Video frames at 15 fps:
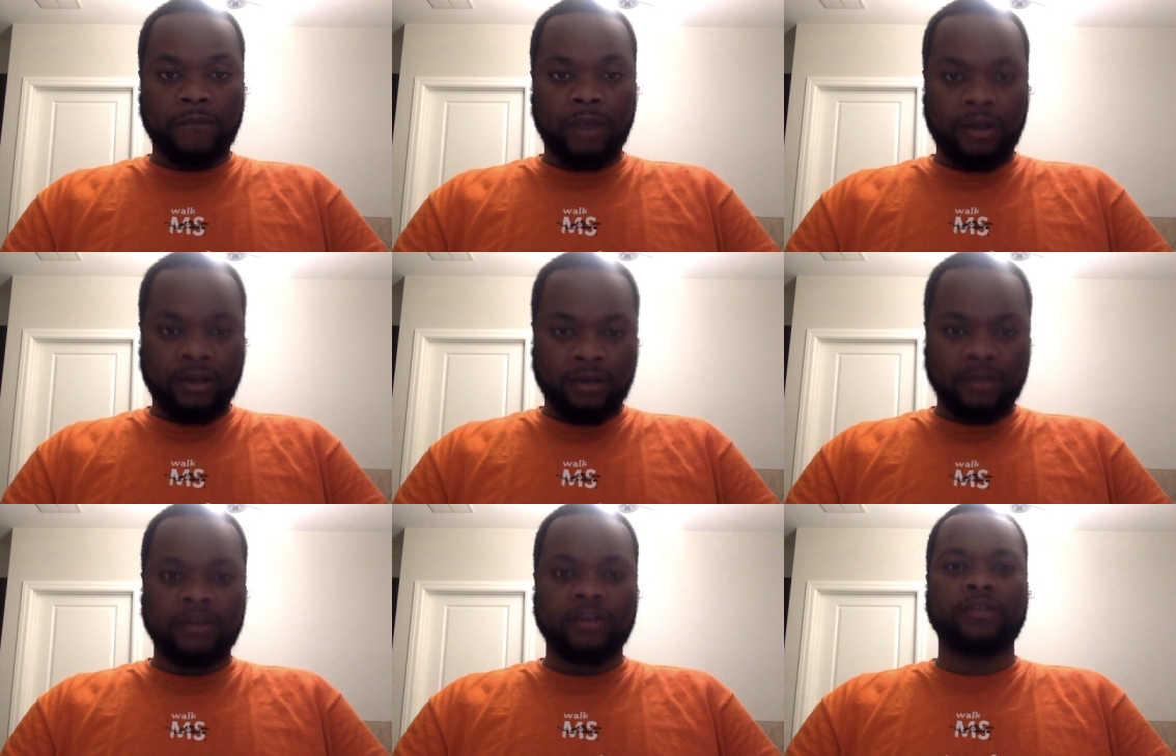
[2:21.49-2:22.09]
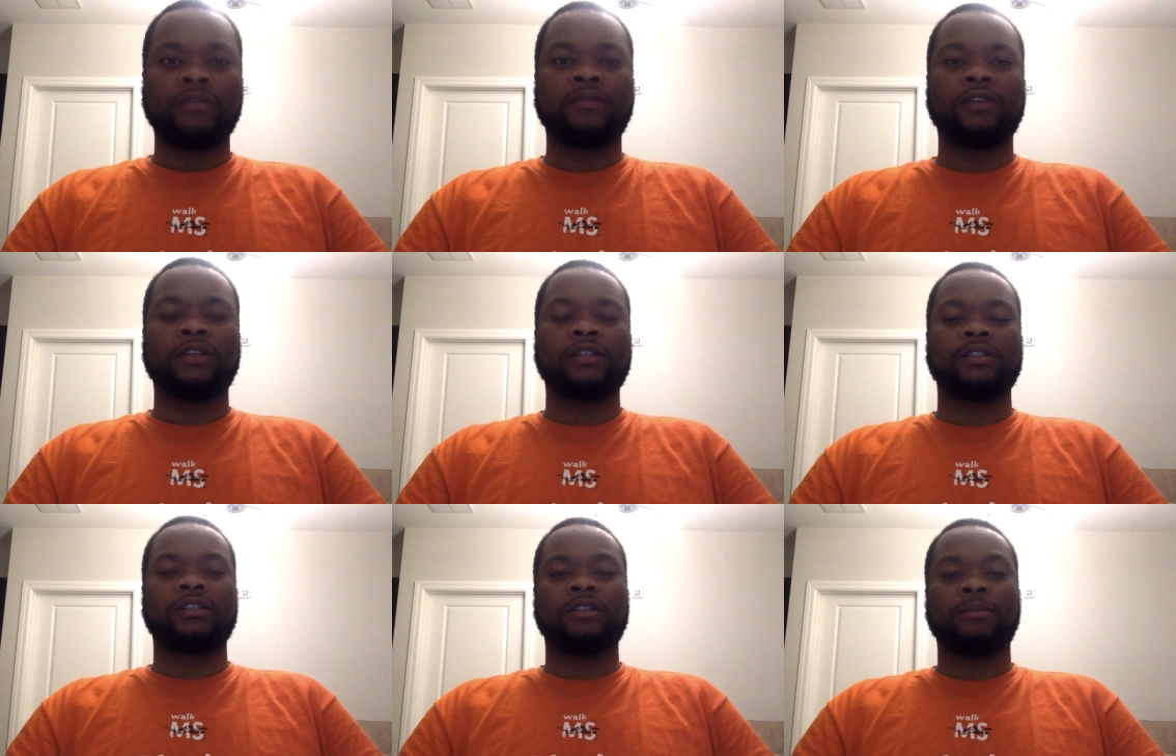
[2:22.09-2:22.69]
And I thank you for
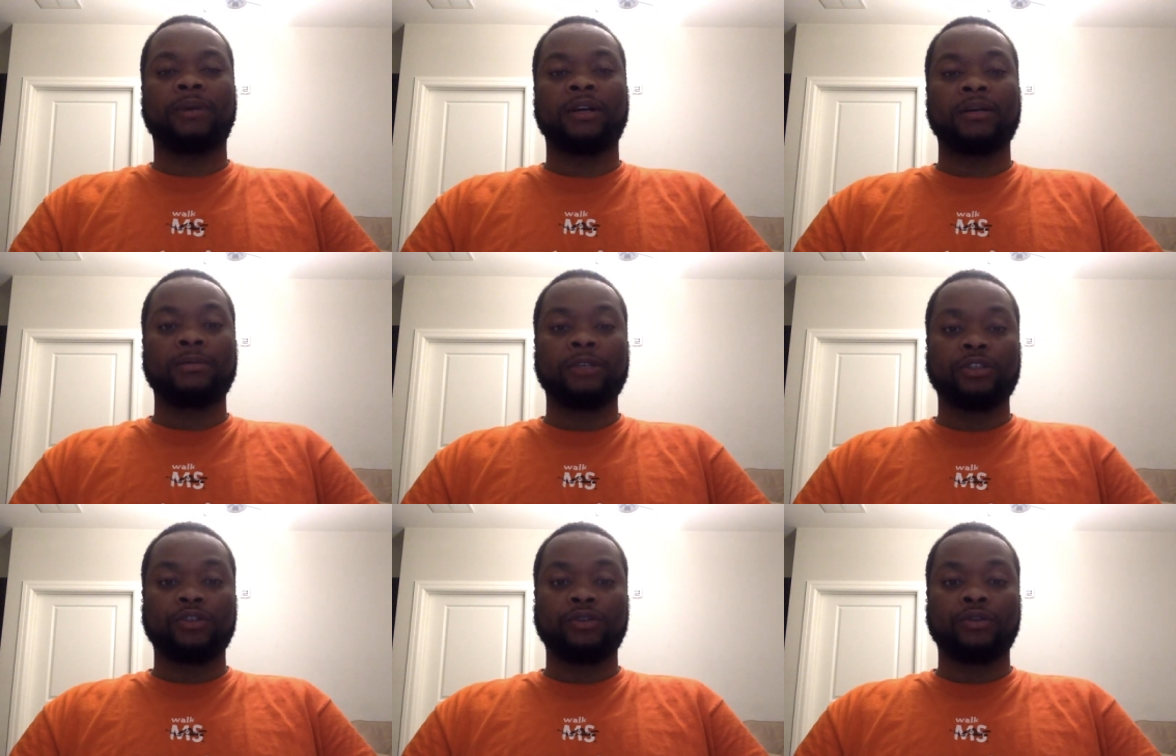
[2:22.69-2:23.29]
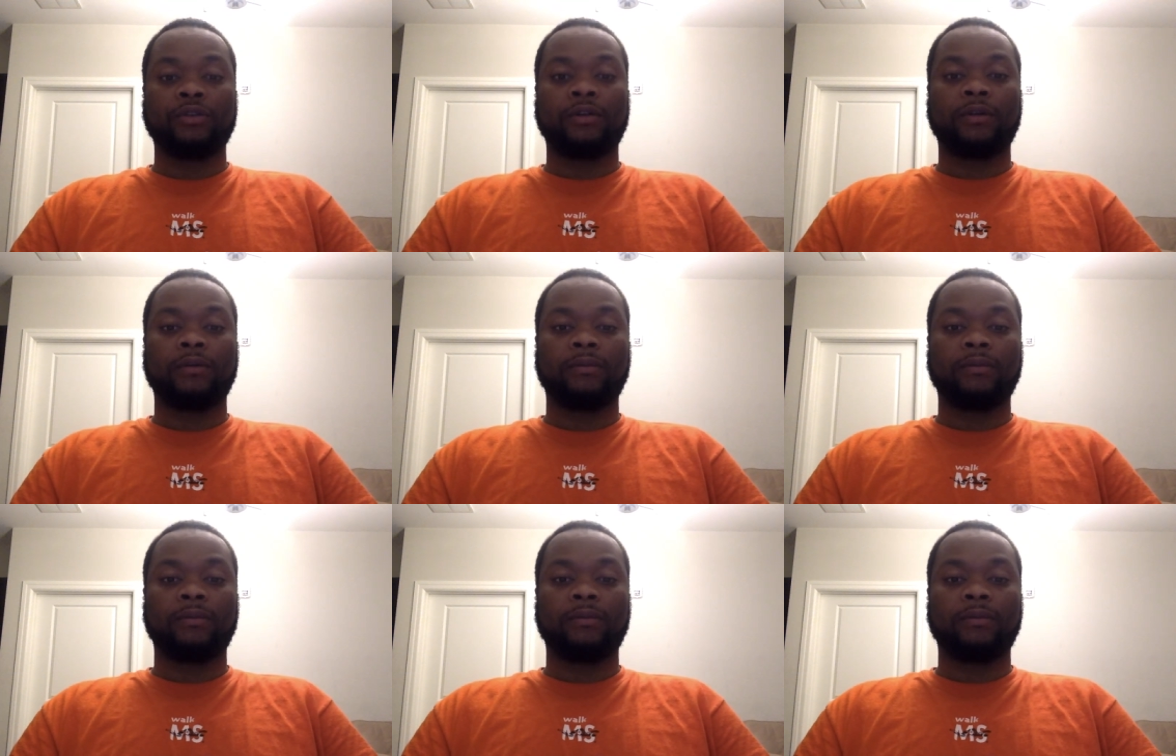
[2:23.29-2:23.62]
listening to my M S story.